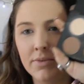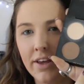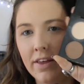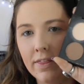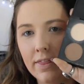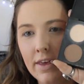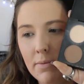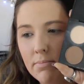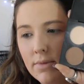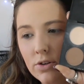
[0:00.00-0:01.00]
and I'm taking
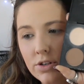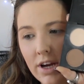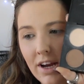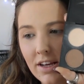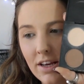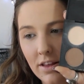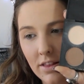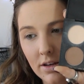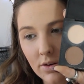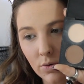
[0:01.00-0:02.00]
the middle shade
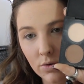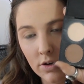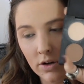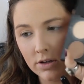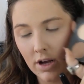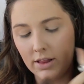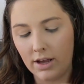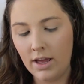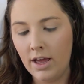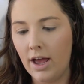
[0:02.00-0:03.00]
here, the Cool Tone
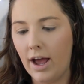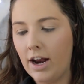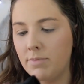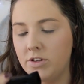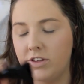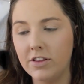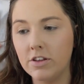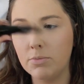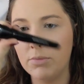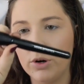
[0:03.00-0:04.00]
colour, and I'm using
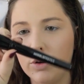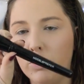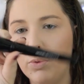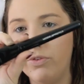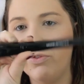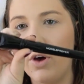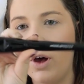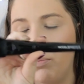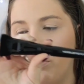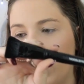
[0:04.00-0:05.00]
this Models
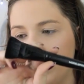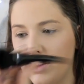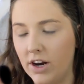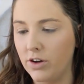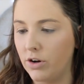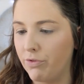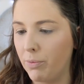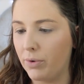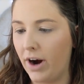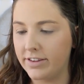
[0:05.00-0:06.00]
Prefer brush that I got
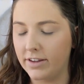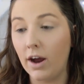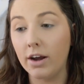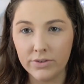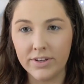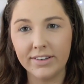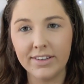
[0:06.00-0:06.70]
from Priceline. It was